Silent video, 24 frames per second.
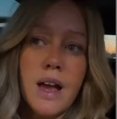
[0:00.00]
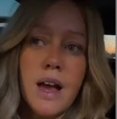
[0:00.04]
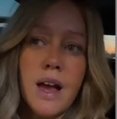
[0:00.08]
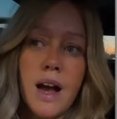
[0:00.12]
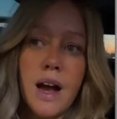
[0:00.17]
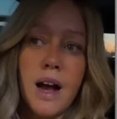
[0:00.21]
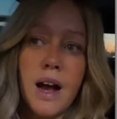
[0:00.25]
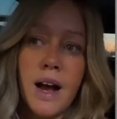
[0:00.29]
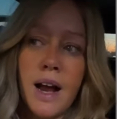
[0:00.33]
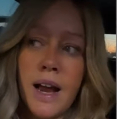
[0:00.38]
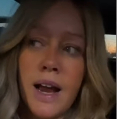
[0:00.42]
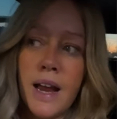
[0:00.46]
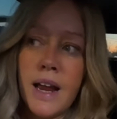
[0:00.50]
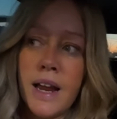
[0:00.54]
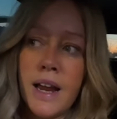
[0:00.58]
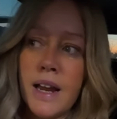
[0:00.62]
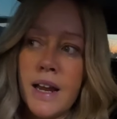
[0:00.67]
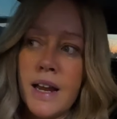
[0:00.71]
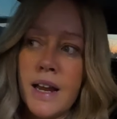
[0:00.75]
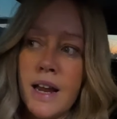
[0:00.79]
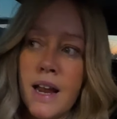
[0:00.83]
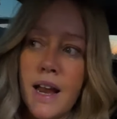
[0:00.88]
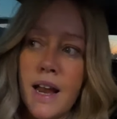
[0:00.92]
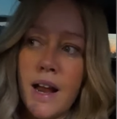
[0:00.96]

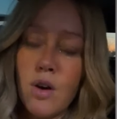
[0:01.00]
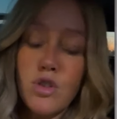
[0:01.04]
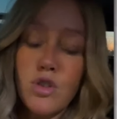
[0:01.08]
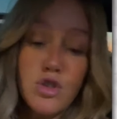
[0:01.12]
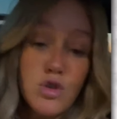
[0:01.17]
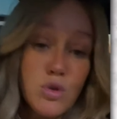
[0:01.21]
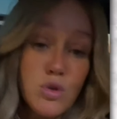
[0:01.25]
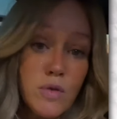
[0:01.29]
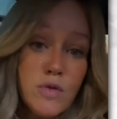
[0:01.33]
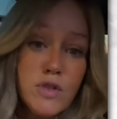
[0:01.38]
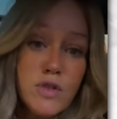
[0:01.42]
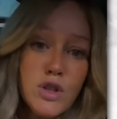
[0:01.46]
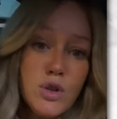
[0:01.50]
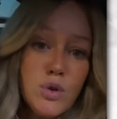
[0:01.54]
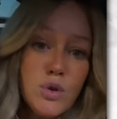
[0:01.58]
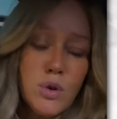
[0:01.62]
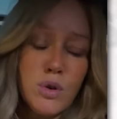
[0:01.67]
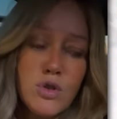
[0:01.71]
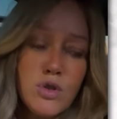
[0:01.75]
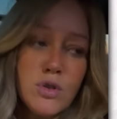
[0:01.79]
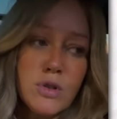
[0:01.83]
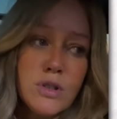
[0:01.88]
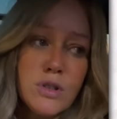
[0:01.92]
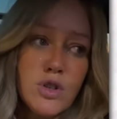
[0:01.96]
I drove to the
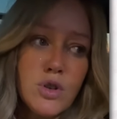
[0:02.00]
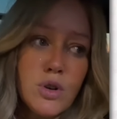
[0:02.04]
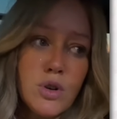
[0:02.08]
grocery store.